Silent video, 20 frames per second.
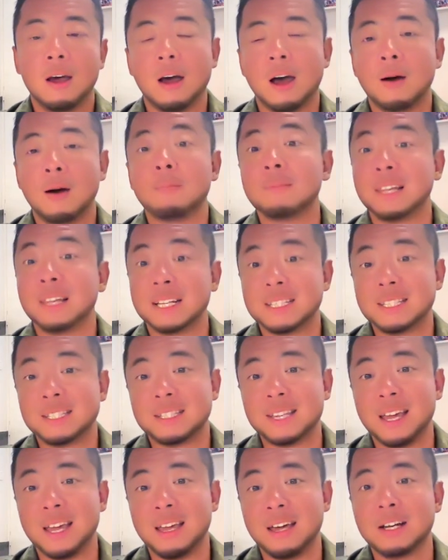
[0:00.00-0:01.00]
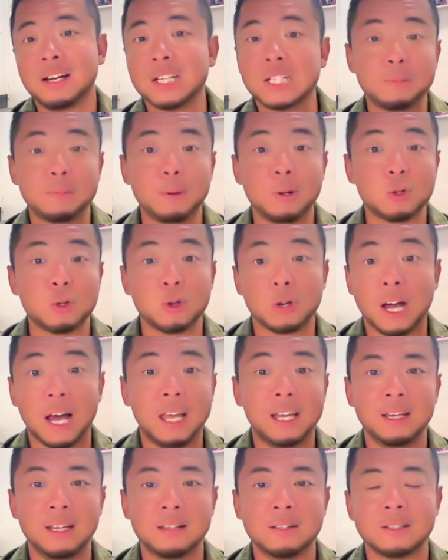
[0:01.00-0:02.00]
let's say, spiritual
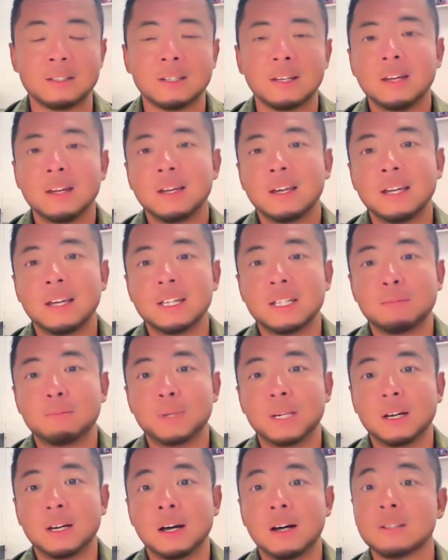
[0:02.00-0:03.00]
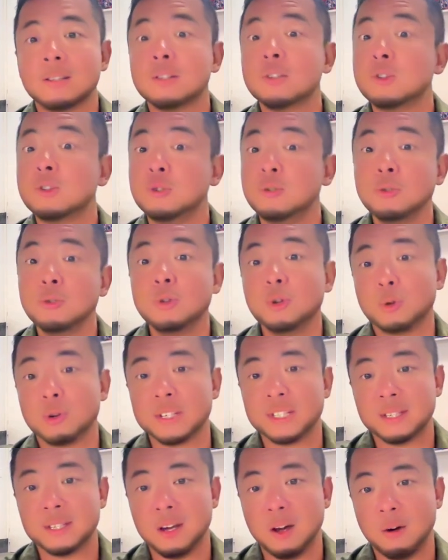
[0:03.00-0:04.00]
guidance is because you
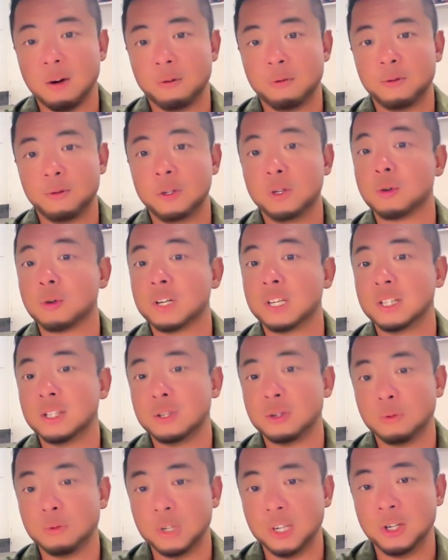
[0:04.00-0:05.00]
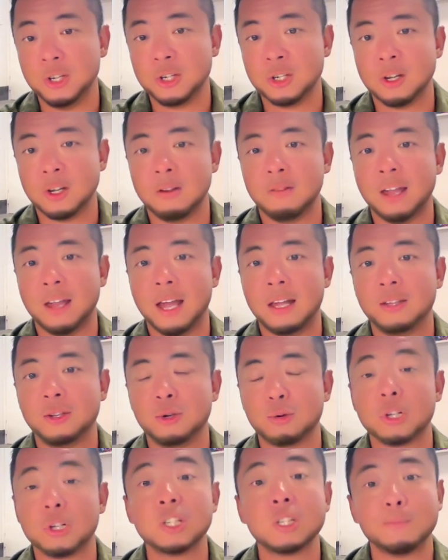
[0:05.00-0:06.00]
yourself, your intuition
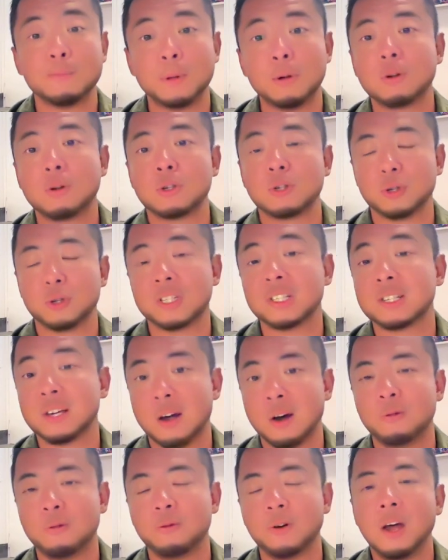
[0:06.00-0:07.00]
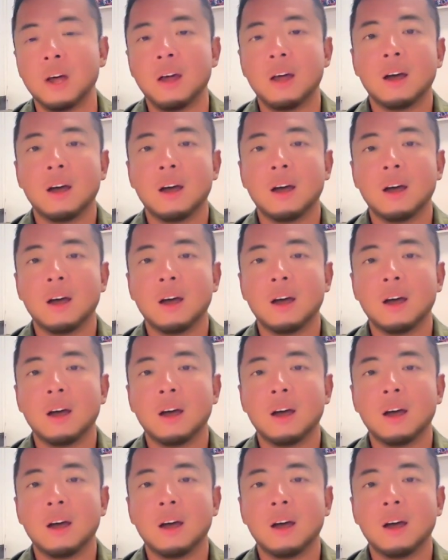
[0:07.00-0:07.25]
and your spiritual self